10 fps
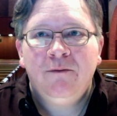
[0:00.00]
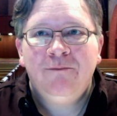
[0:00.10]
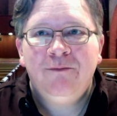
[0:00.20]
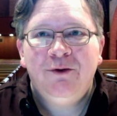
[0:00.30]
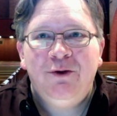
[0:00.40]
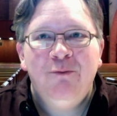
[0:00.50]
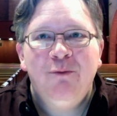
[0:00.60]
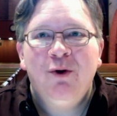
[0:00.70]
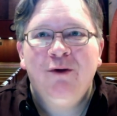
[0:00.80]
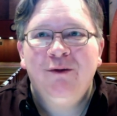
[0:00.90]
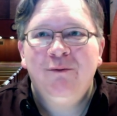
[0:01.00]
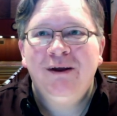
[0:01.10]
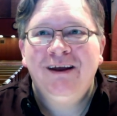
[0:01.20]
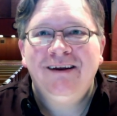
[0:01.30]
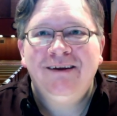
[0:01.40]
do more than we
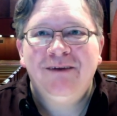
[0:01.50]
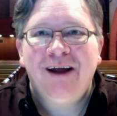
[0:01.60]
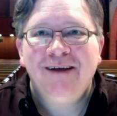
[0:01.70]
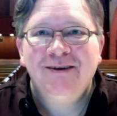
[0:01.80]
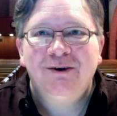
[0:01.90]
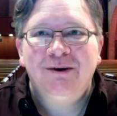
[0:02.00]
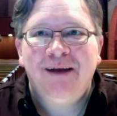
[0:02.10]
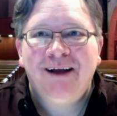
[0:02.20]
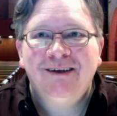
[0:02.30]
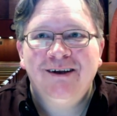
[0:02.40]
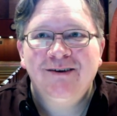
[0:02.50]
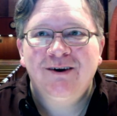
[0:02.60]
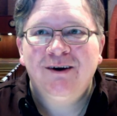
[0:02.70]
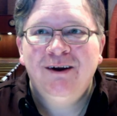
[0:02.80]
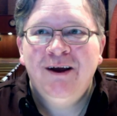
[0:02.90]
can even ask or imagine, as
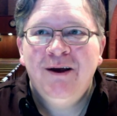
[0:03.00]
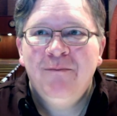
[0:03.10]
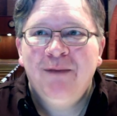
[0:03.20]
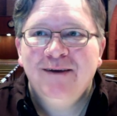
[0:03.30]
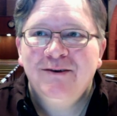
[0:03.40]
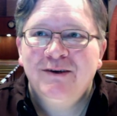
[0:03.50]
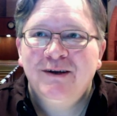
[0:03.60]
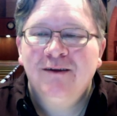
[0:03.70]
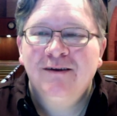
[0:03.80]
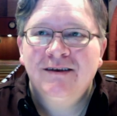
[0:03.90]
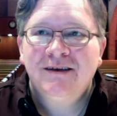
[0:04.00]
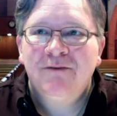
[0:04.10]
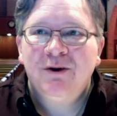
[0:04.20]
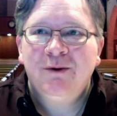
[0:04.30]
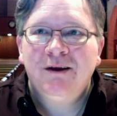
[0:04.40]
our pastor tells us
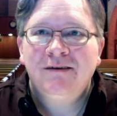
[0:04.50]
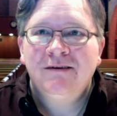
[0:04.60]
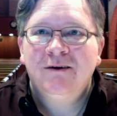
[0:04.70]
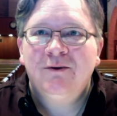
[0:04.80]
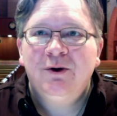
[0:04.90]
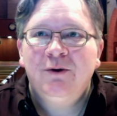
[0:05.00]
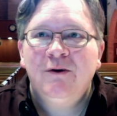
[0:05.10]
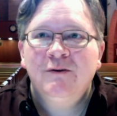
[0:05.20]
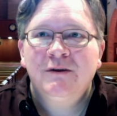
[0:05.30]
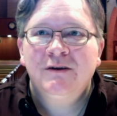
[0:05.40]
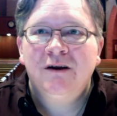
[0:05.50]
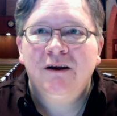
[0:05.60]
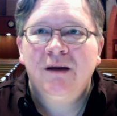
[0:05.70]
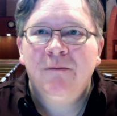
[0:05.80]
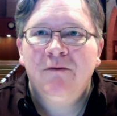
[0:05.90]
every week. So who knows what's going to
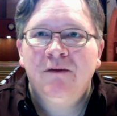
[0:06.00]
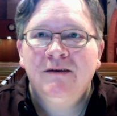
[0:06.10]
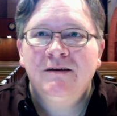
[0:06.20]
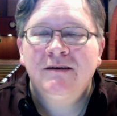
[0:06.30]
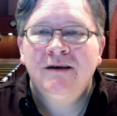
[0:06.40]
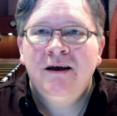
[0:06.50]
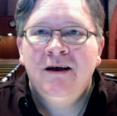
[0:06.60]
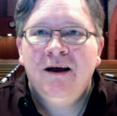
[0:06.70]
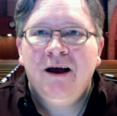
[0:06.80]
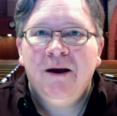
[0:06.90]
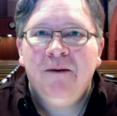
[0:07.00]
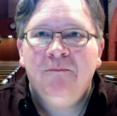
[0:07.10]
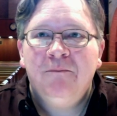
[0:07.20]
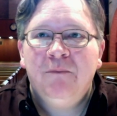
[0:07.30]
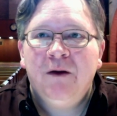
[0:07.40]
come of this,
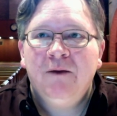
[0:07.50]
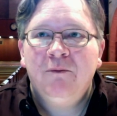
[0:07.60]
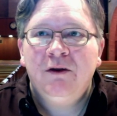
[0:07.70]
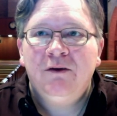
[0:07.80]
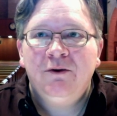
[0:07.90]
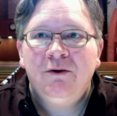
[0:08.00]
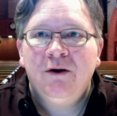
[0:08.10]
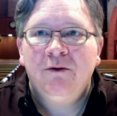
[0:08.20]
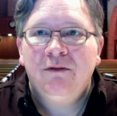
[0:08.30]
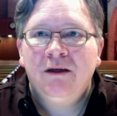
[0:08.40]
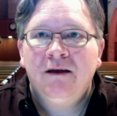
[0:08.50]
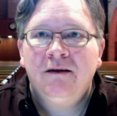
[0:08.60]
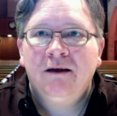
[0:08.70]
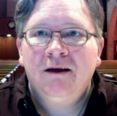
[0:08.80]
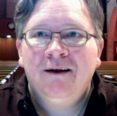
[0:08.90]
but we do know
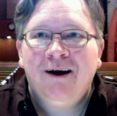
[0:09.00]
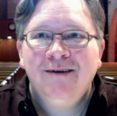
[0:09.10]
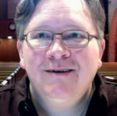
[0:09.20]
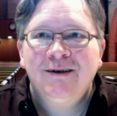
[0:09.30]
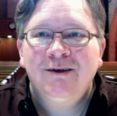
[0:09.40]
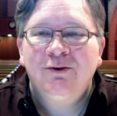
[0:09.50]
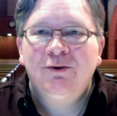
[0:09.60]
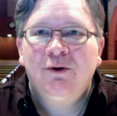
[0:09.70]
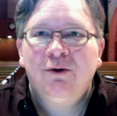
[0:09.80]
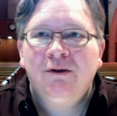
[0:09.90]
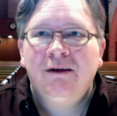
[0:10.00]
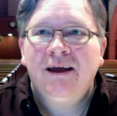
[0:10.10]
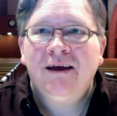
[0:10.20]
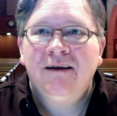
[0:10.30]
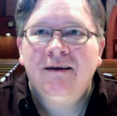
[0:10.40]
that God is in control,
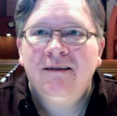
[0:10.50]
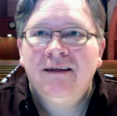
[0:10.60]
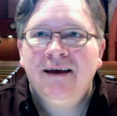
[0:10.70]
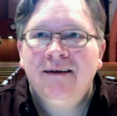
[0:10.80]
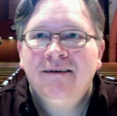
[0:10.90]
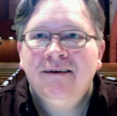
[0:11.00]
and that